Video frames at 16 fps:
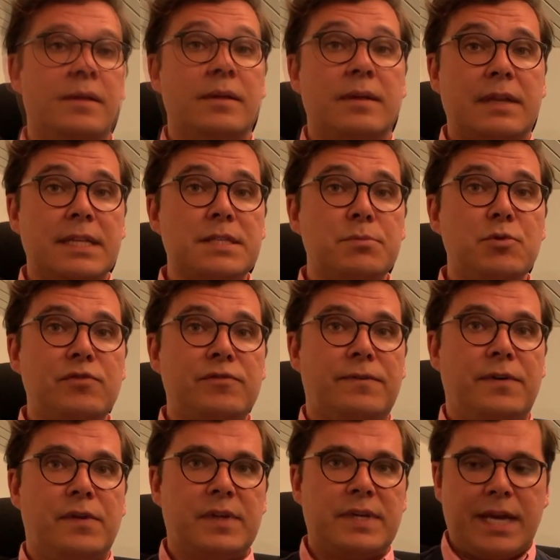Let's move
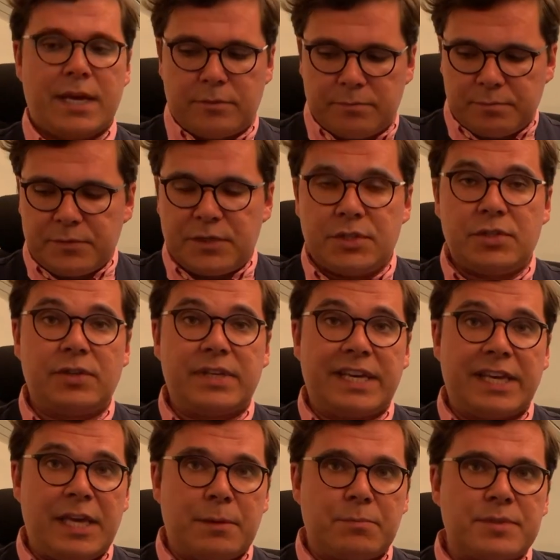further down to
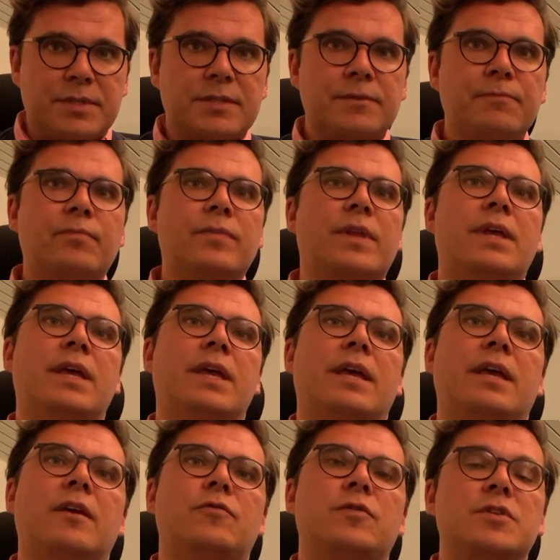your hips.
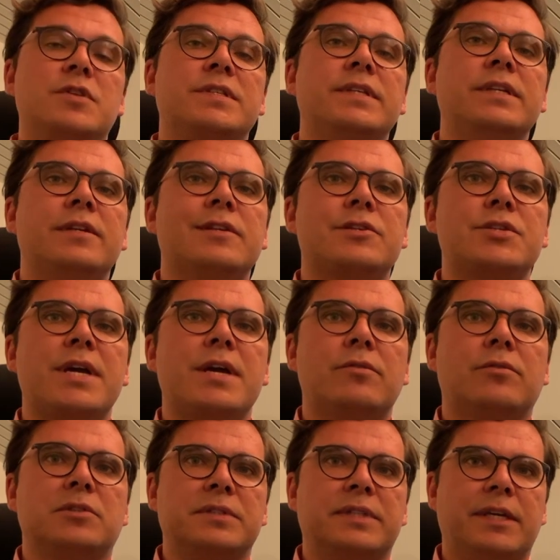If you sit in a
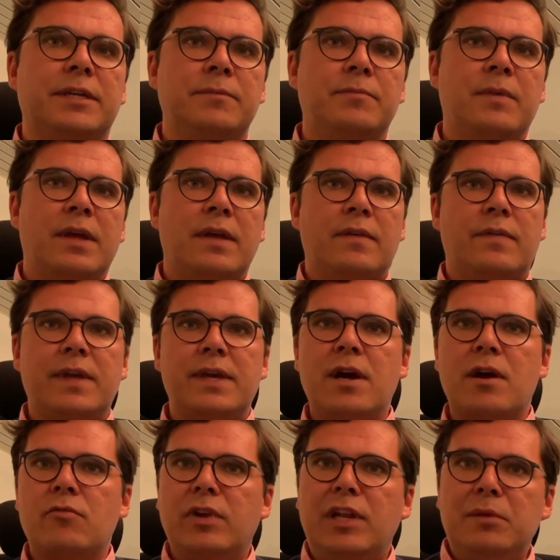chair all day, they
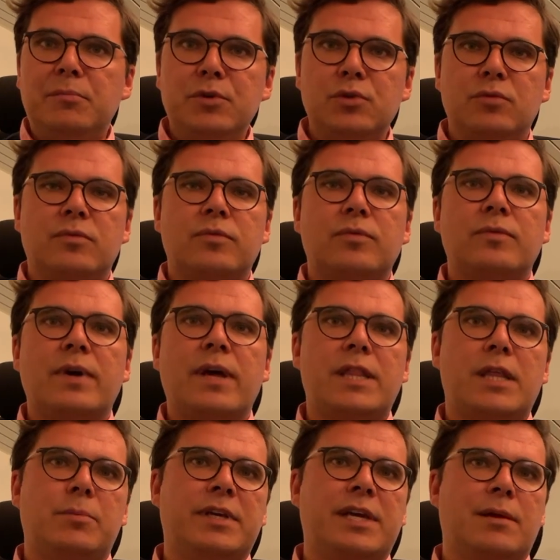can't really move
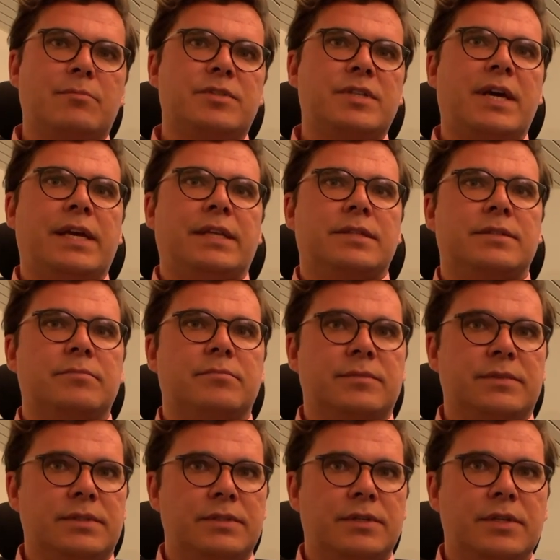and they become tight.
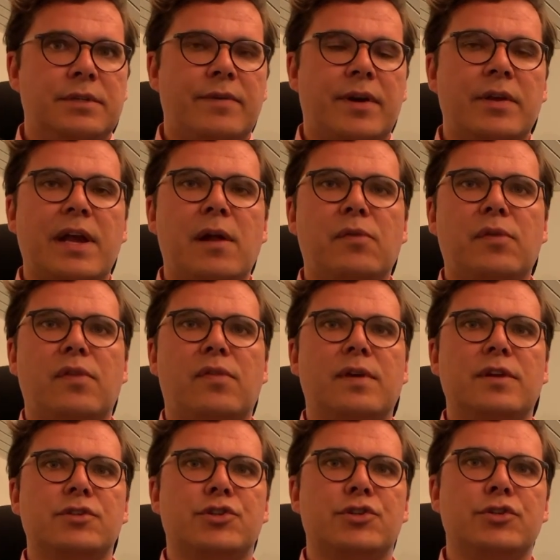Not a very healthy
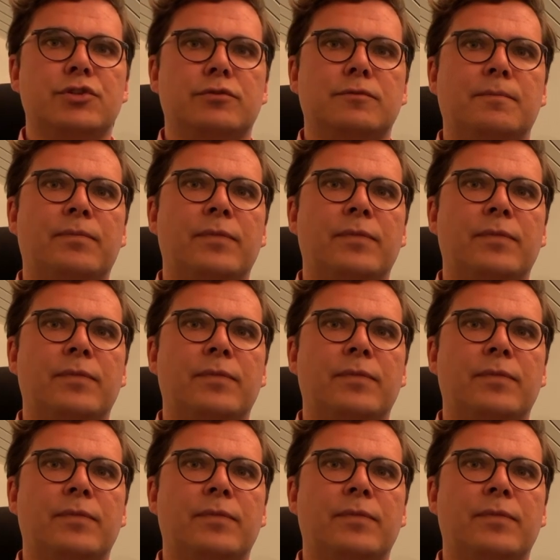thing to do.